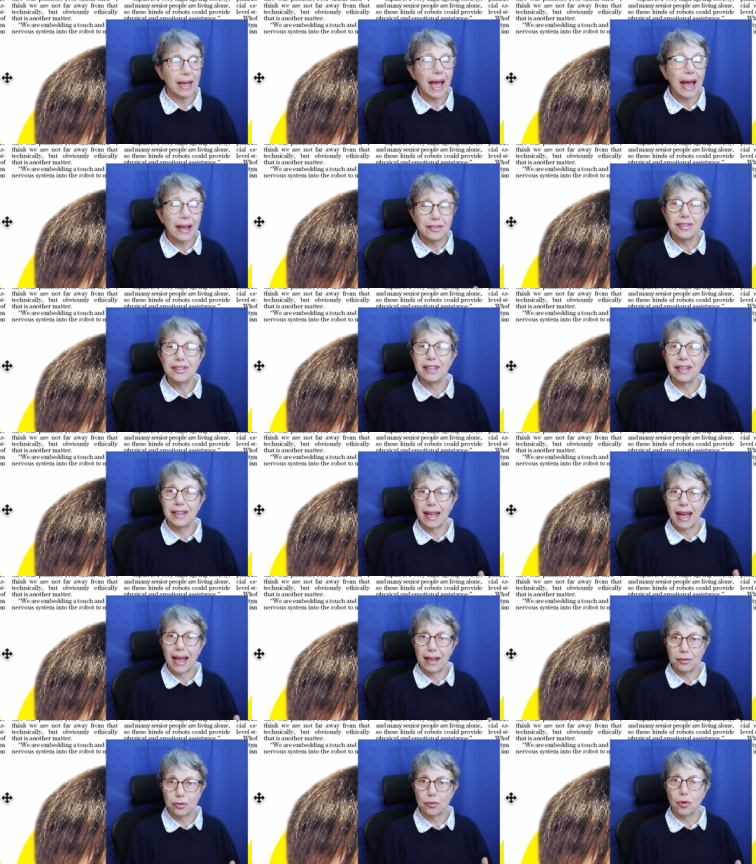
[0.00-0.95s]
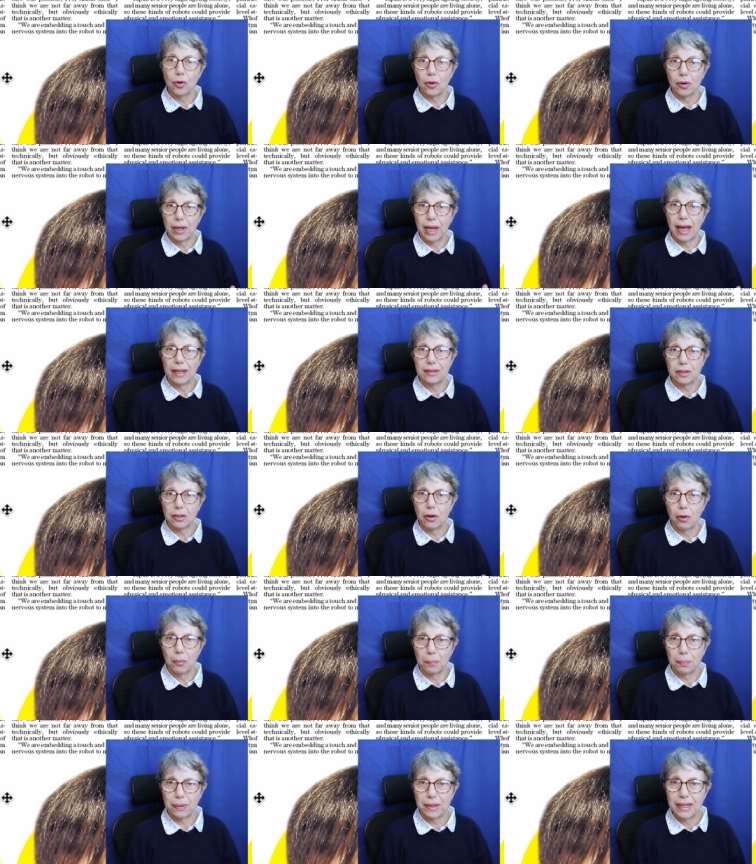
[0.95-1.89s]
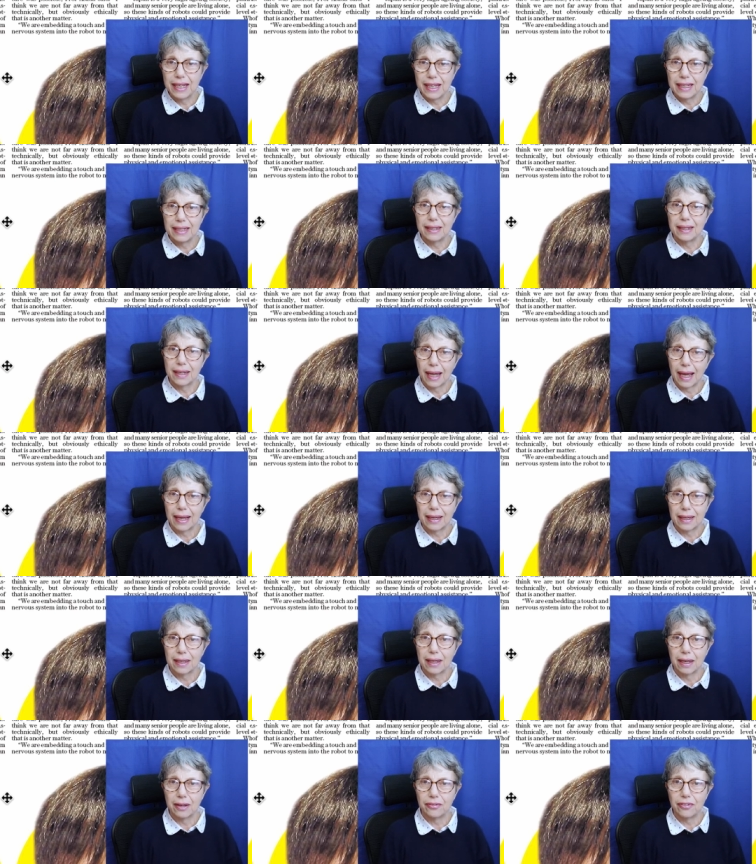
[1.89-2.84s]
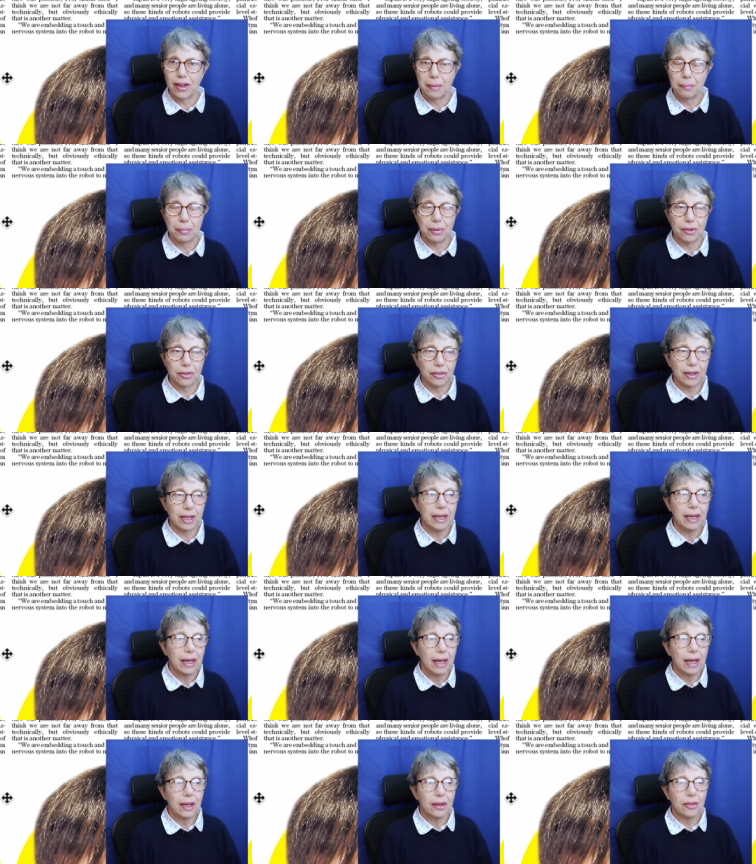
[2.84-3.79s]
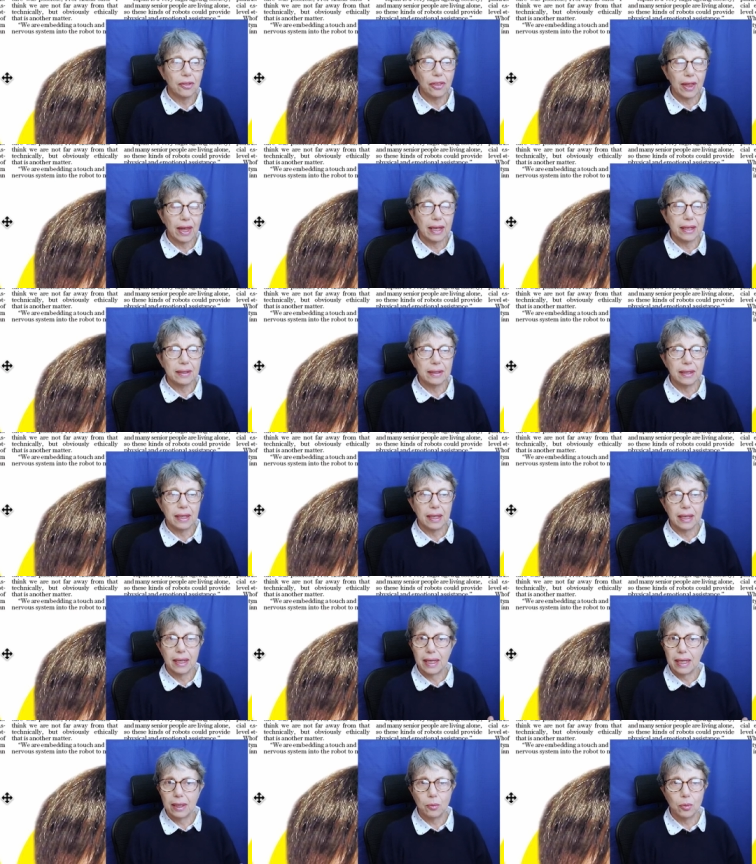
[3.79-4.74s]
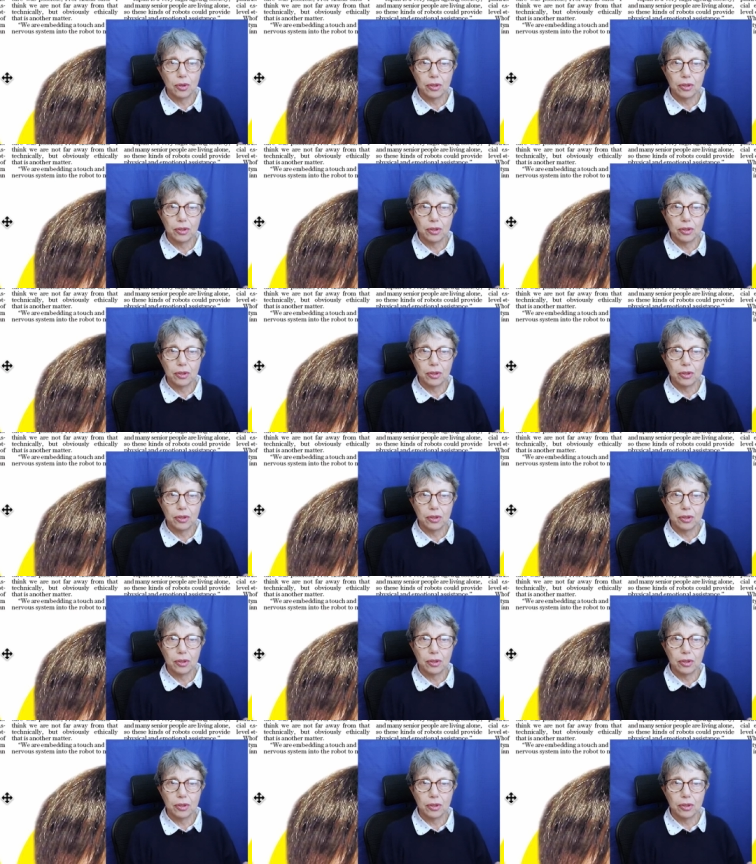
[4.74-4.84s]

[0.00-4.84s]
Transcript: Had he had Roy had a complete lack of empathy, then he